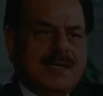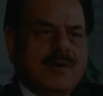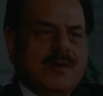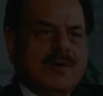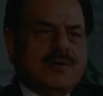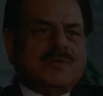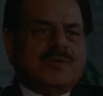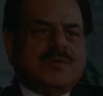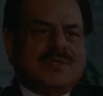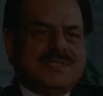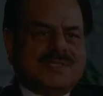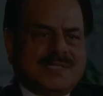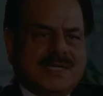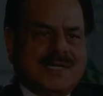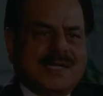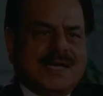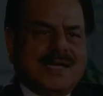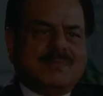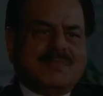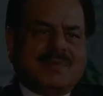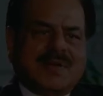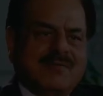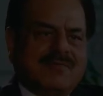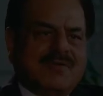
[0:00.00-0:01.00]
Although he said,
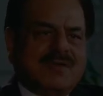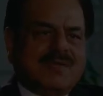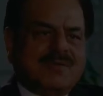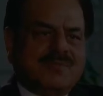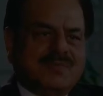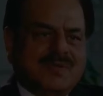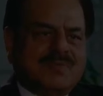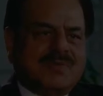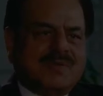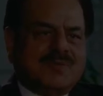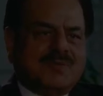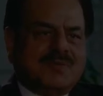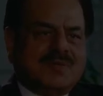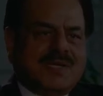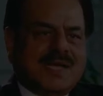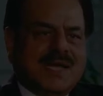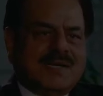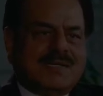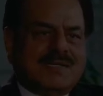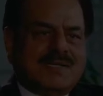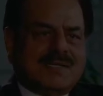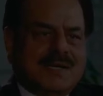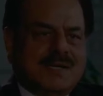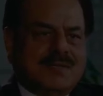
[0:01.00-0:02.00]
I pray for the people who
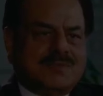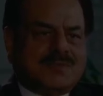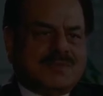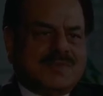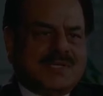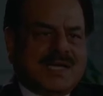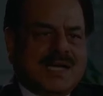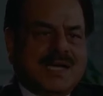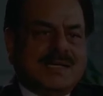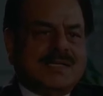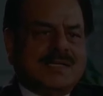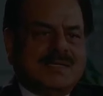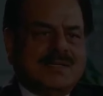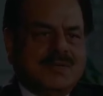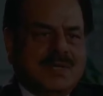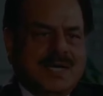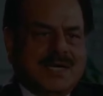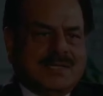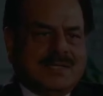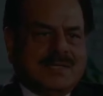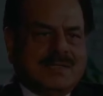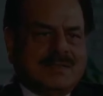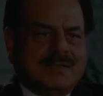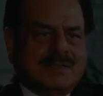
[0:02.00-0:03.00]
carried it out, but I didn't do
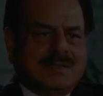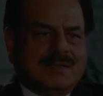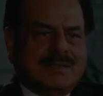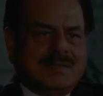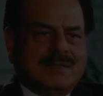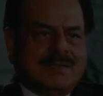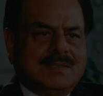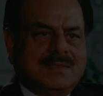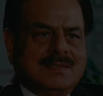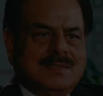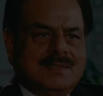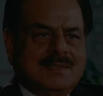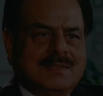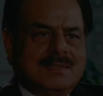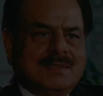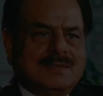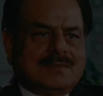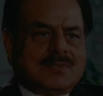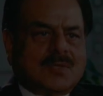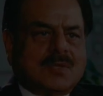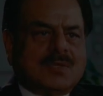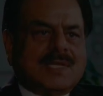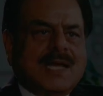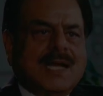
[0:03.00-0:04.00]
it.
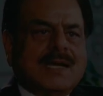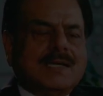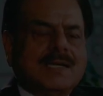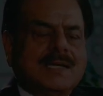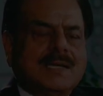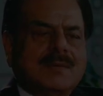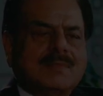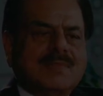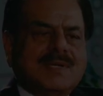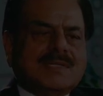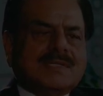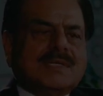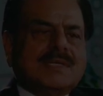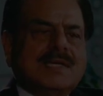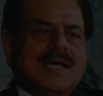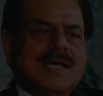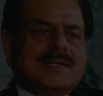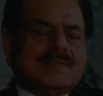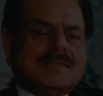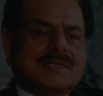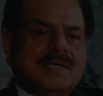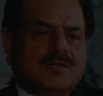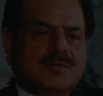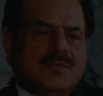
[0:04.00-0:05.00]
So that mystery
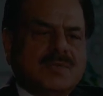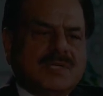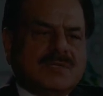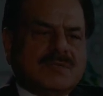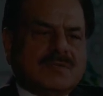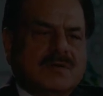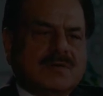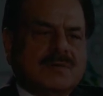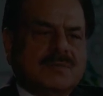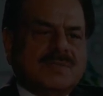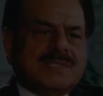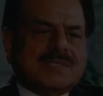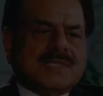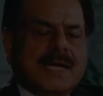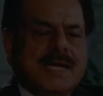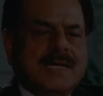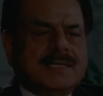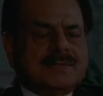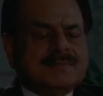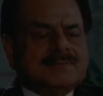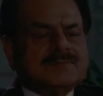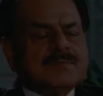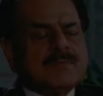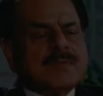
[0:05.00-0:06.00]
has still to be resolved.
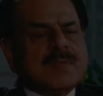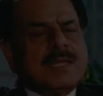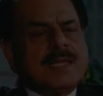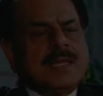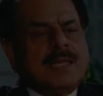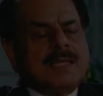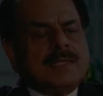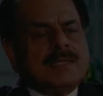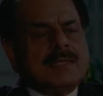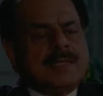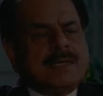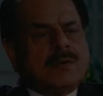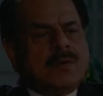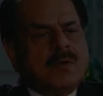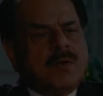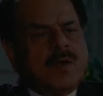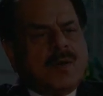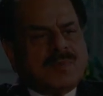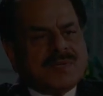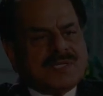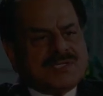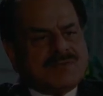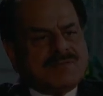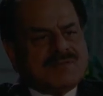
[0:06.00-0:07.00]
Besides, the whole
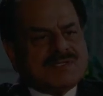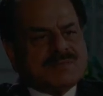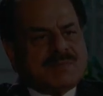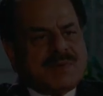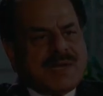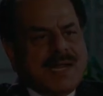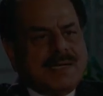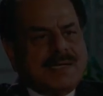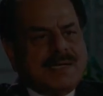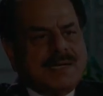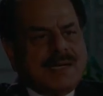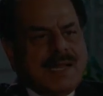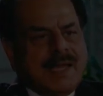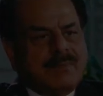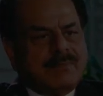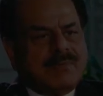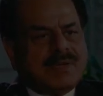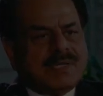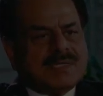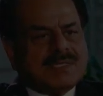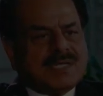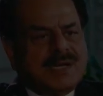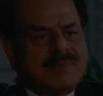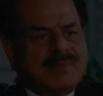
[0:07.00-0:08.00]
operation was planned in
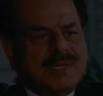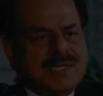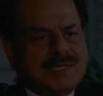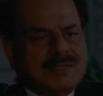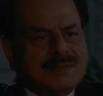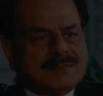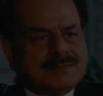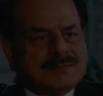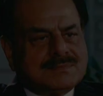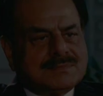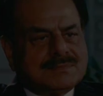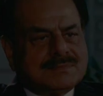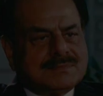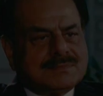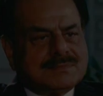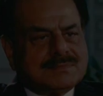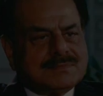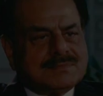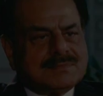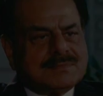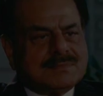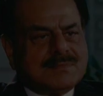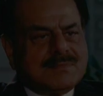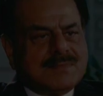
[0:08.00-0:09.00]
Hamburg, Germany.
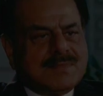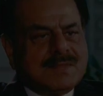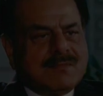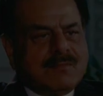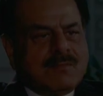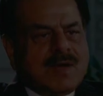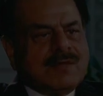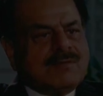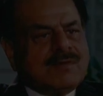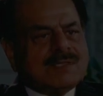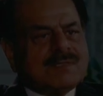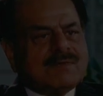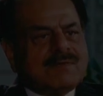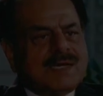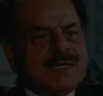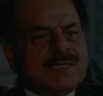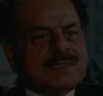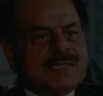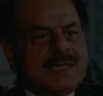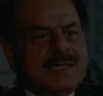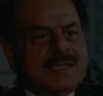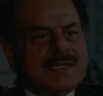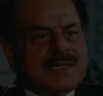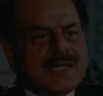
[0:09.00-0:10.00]
Why was
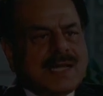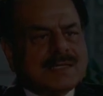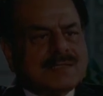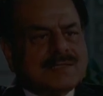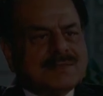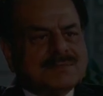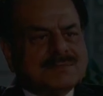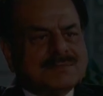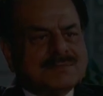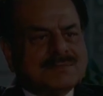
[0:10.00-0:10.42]
Afghanistan attacked?